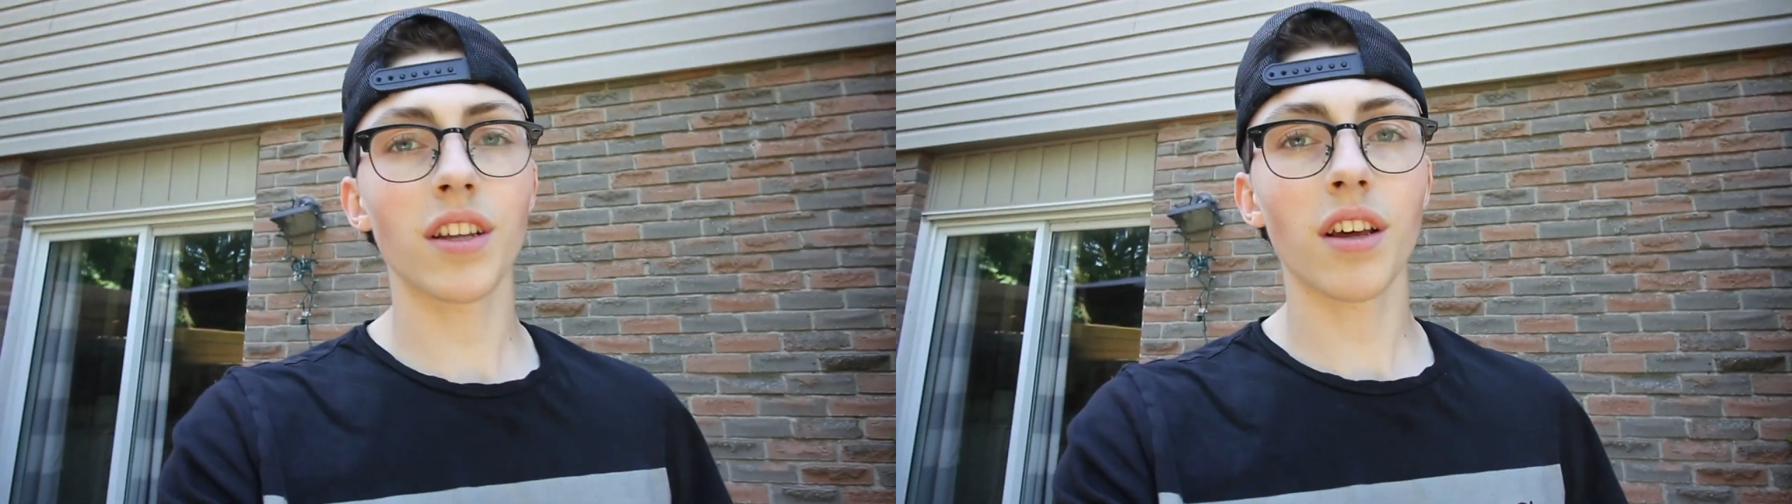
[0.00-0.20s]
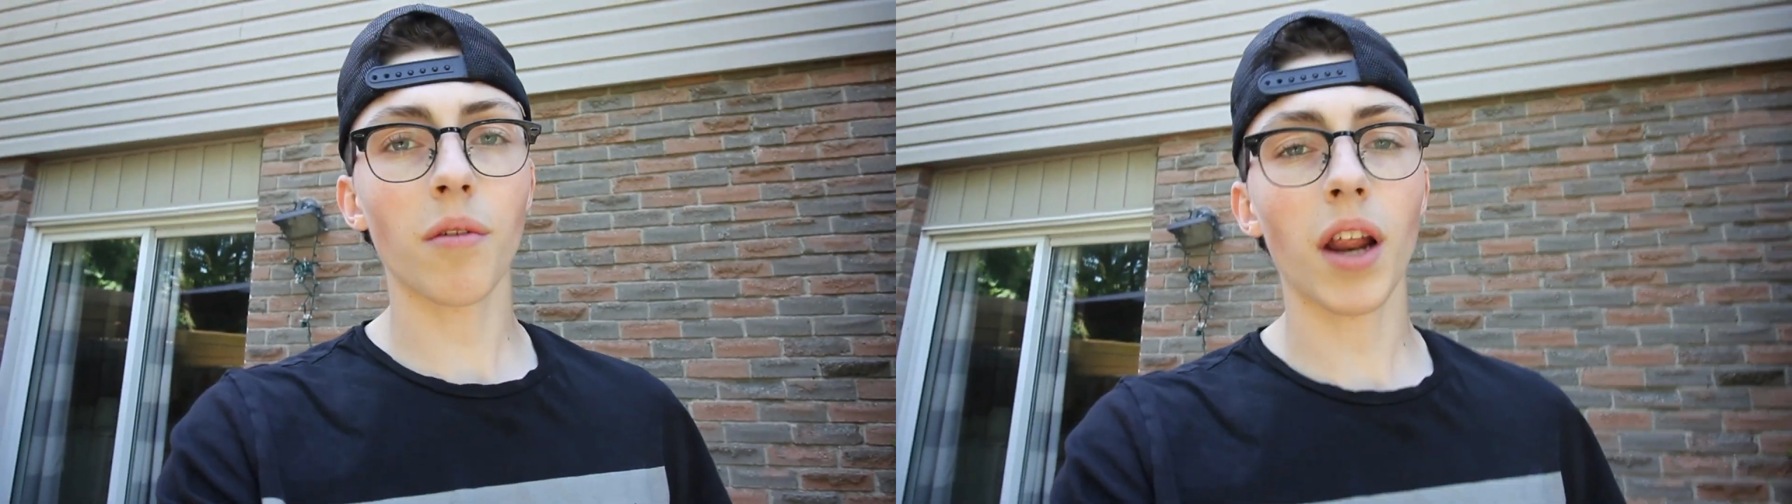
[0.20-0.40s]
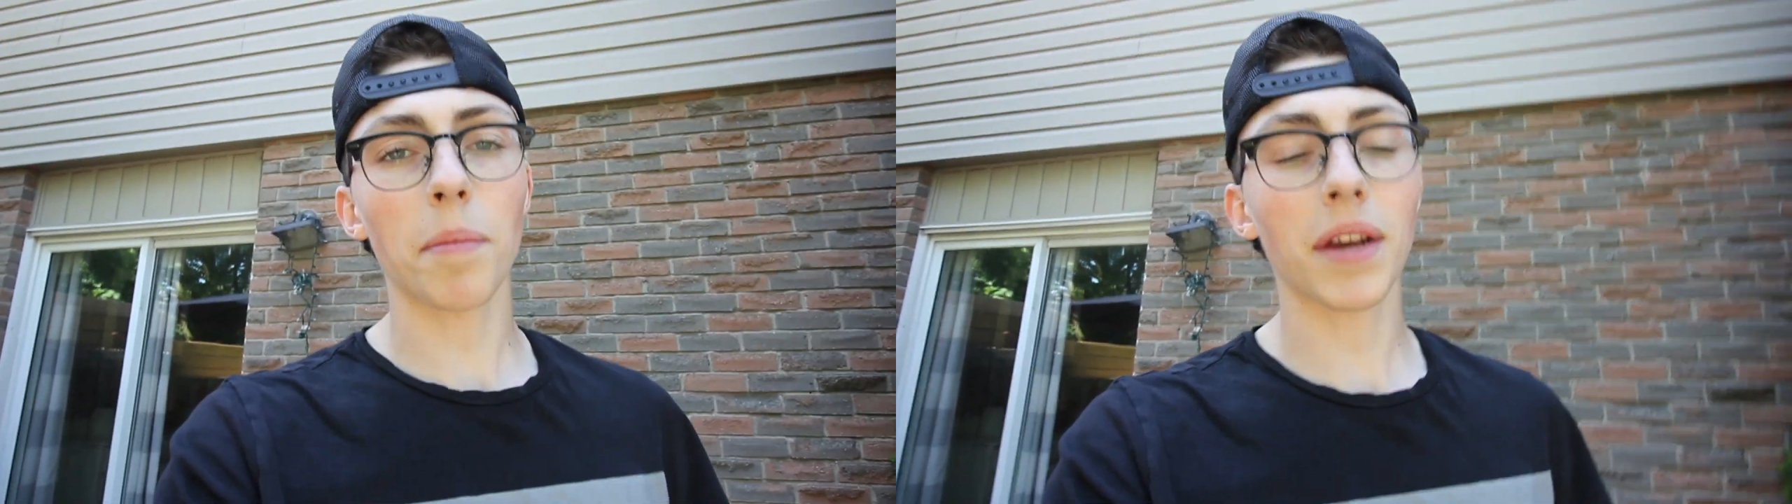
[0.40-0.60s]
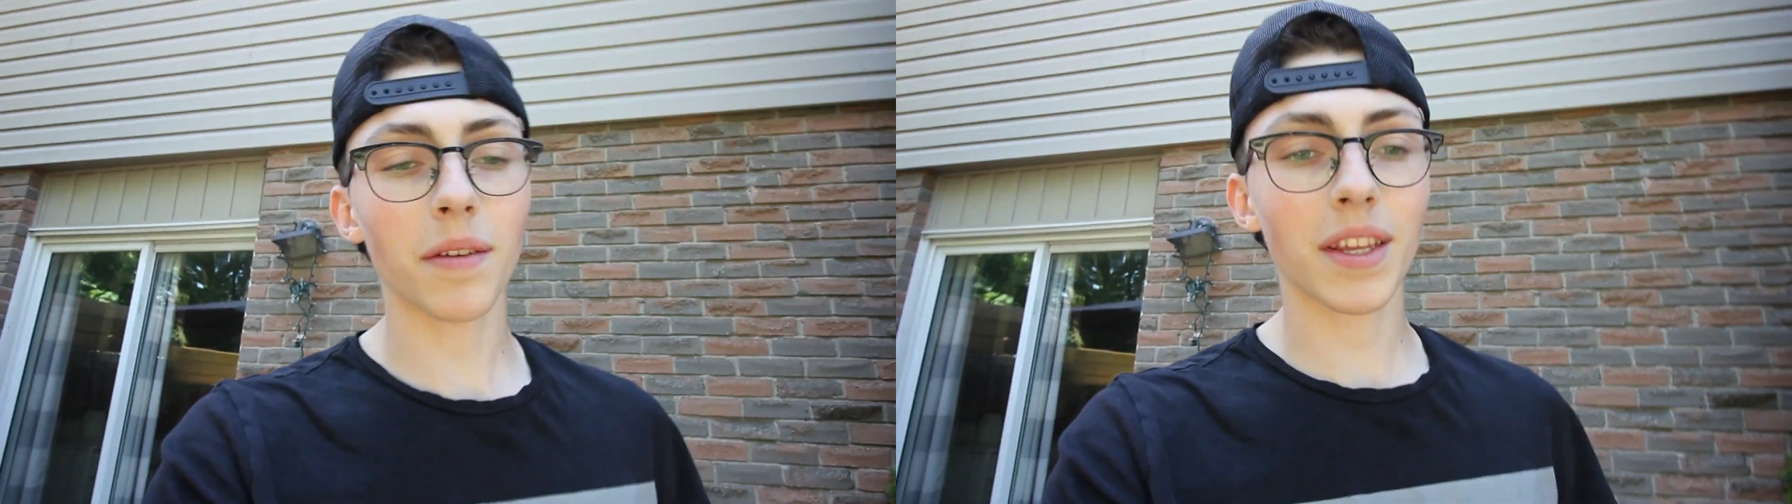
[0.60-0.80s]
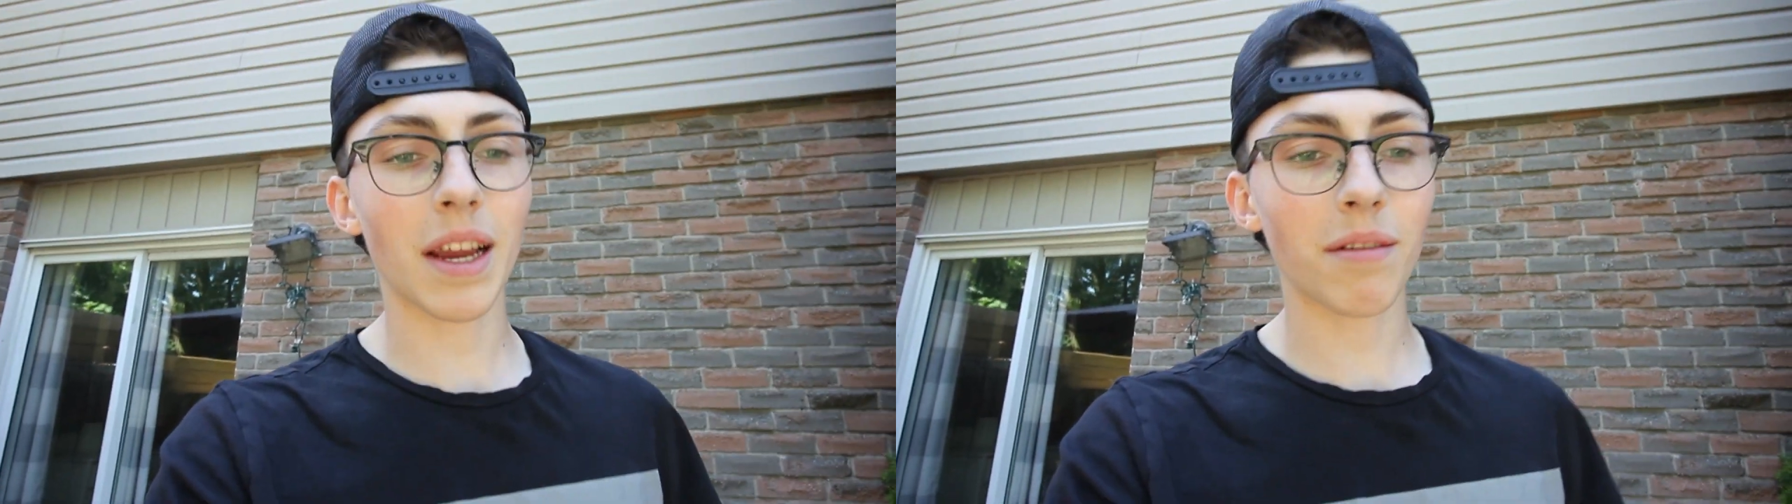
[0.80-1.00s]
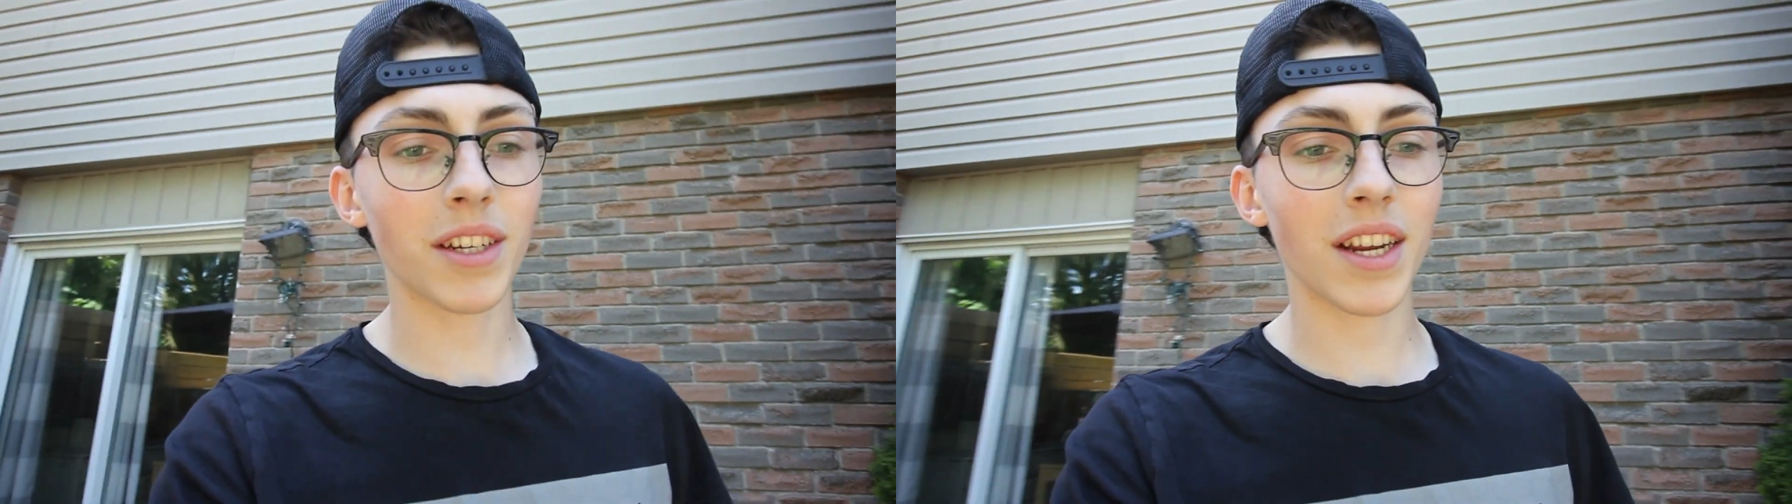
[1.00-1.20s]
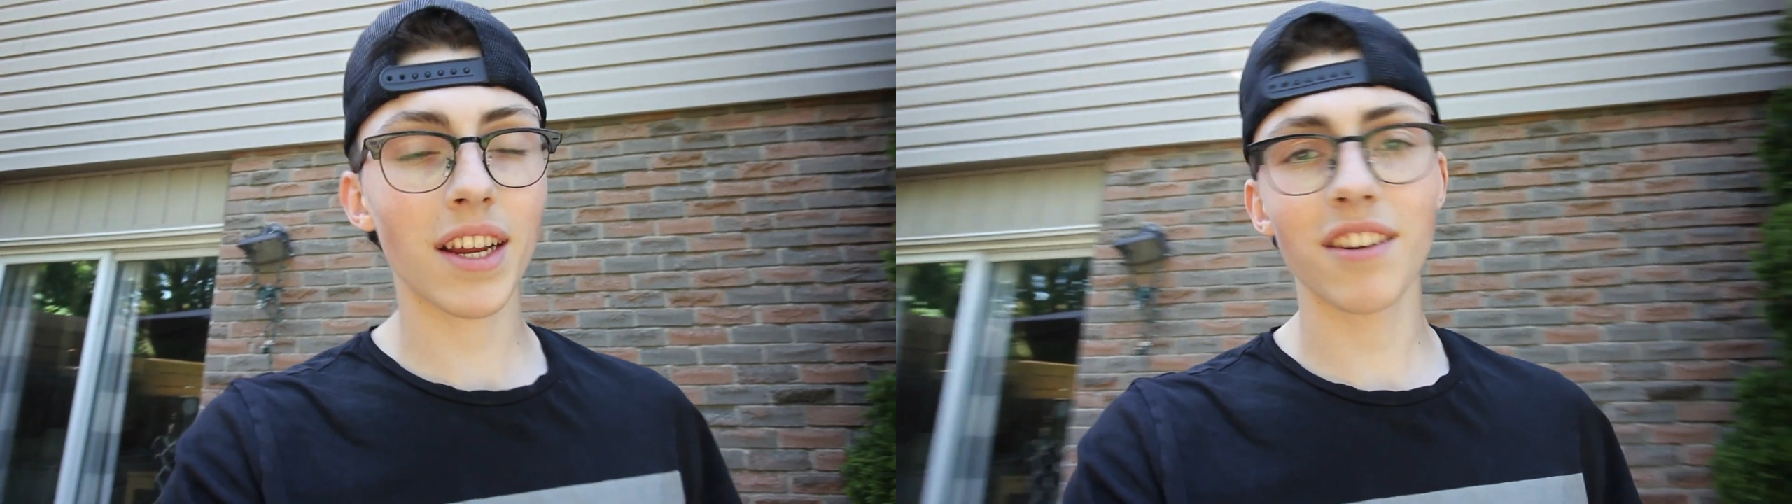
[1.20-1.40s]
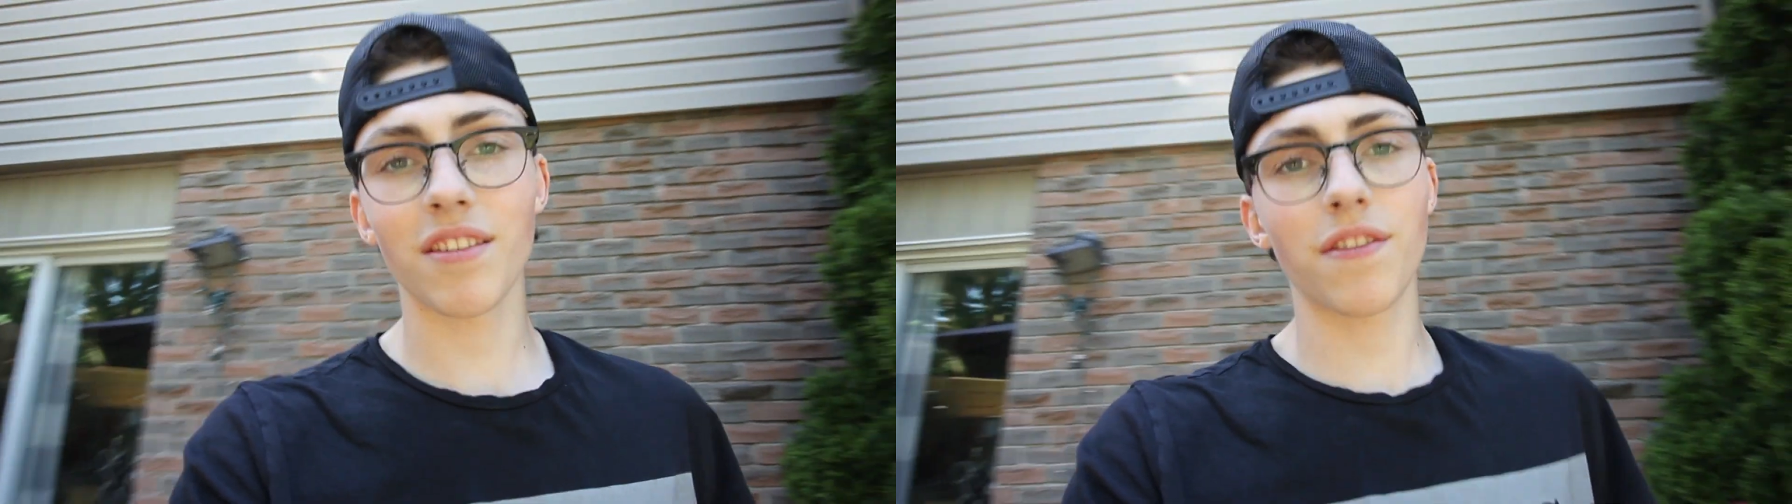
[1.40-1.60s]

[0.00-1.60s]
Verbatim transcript: I thought, why not pick up the camera today and